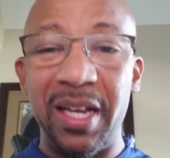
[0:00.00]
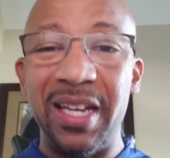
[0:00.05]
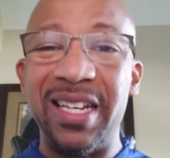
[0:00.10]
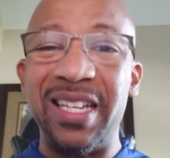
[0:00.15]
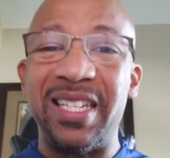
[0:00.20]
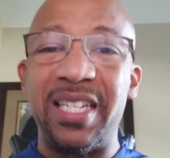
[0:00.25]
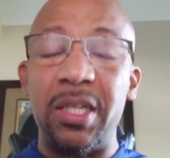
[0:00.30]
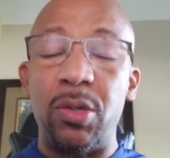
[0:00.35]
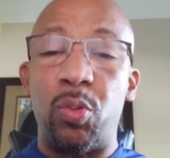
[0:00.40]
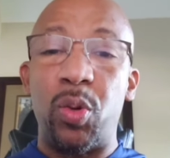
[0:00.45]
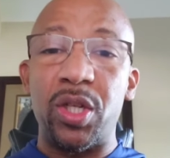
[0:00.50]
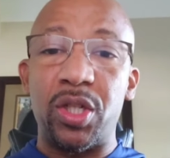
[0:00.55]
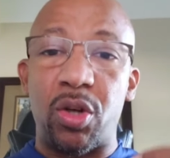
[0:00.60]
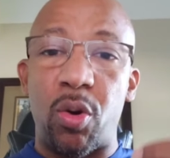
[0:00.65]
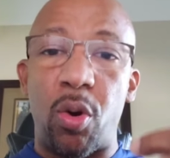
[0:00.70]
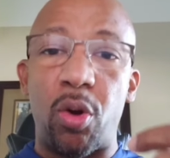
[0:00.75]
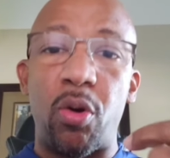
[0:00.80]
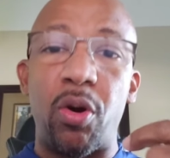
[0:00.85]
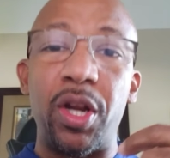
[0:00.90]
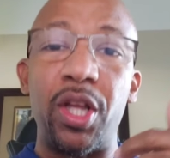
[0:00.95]
to see what's
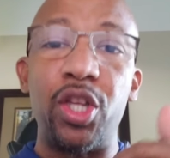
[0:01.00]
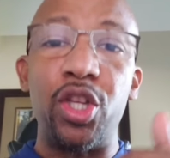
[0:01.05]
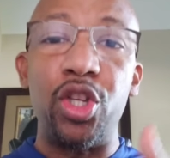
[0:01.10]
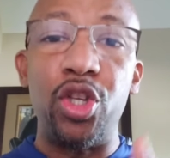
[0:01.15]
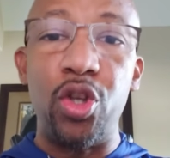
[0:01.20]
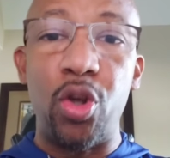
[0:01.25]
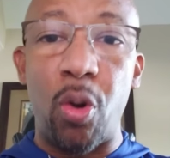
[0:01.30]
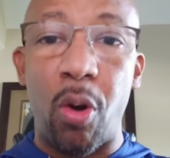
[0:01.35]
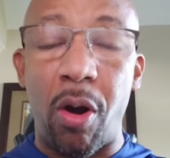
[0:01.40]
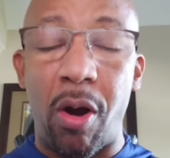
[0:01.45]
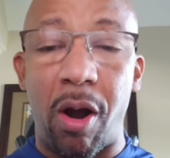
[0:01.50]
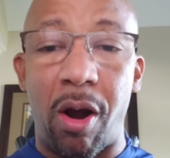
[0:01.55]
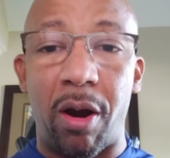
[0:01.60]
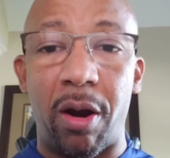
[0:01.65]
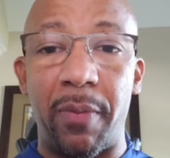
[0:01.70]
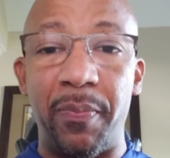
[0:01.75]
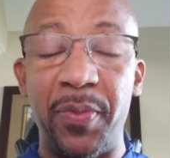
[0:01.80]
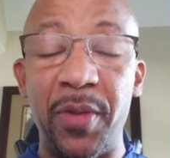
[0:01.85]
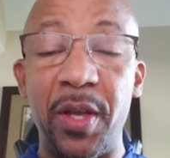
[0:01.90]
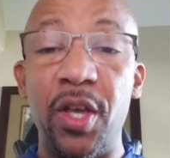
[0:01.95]
going on in your
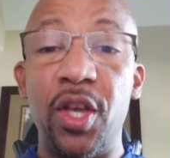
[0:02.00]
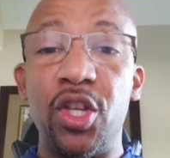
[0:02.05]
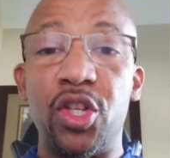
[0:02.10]
heart